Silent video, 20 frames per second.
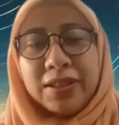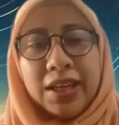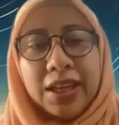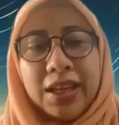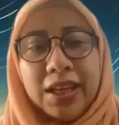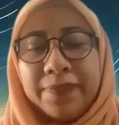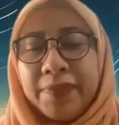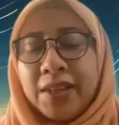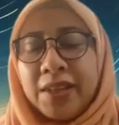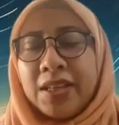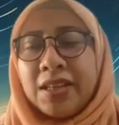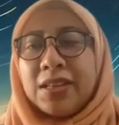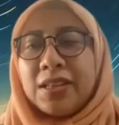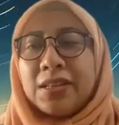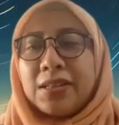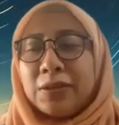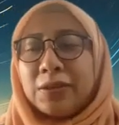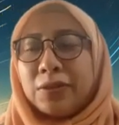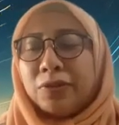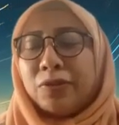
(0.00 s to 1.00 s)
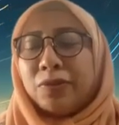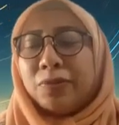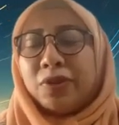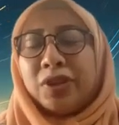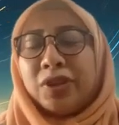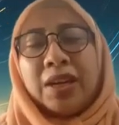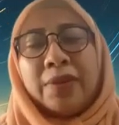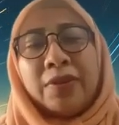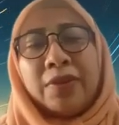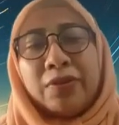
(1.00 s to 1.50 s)
Okay, so good
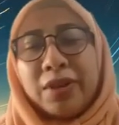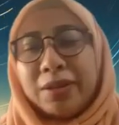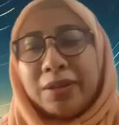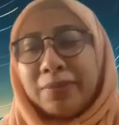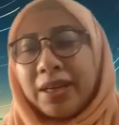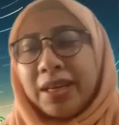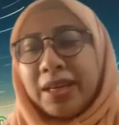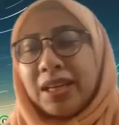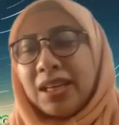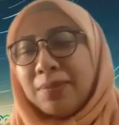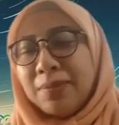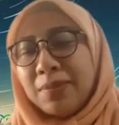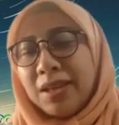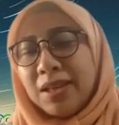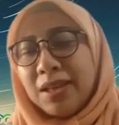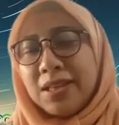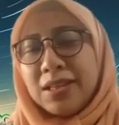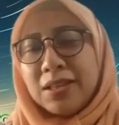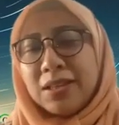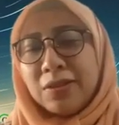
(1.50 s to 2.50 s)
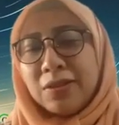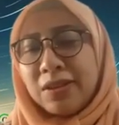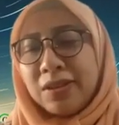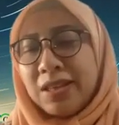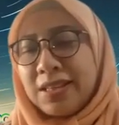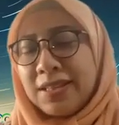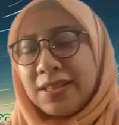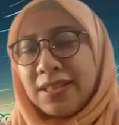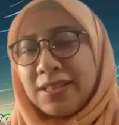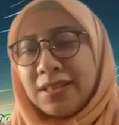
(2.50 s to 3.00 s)
morning, everyone. My name is
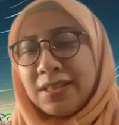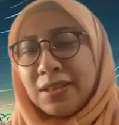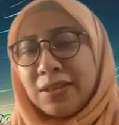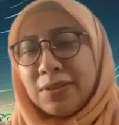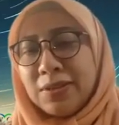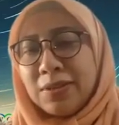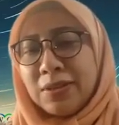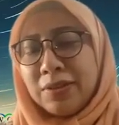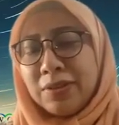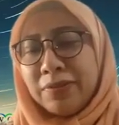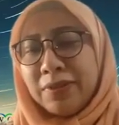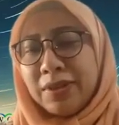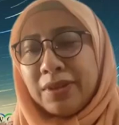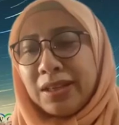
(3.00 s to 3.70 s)
Norhasliza Yusof.